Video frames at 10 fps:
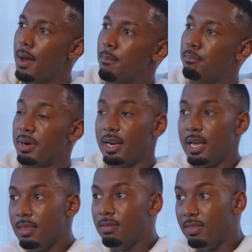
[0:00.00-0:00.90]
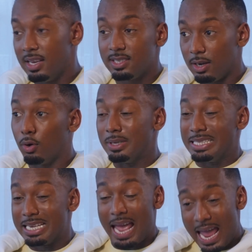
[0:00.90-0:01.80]
But on
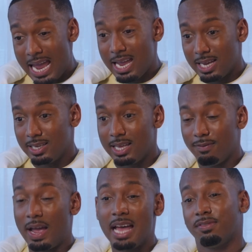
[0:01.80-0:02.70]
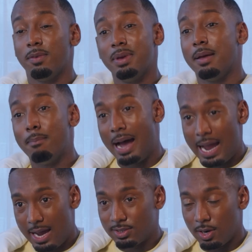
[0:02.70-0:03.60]
today, as for me in my
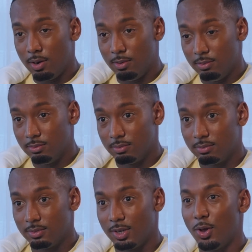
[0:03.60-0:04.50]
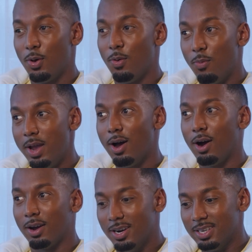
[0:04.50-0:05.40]
household, we
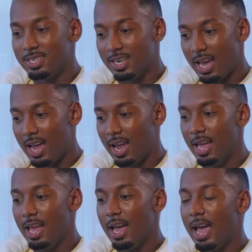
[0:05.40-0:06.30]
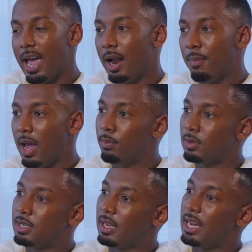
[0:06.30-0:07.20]
are good today. And I'm
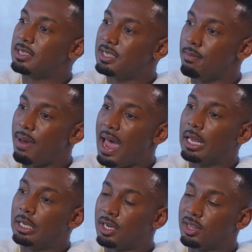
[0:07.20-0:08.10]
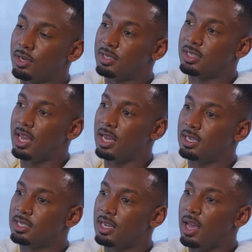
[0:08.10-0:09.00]
able to like sit back, look at those
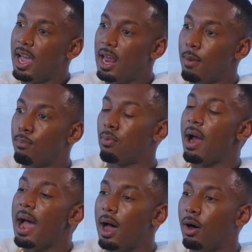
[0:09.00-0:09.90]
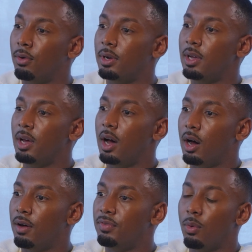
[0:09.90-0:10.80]
things, and I'm proud
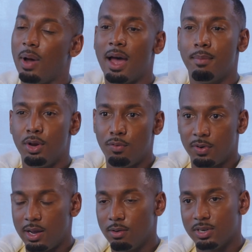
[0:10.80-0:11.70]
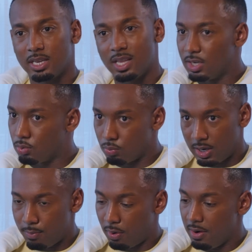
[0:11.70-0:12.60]
of the way I maneuvered it, which I think is
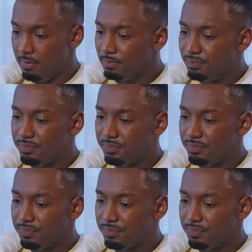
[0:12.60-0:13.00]
really important.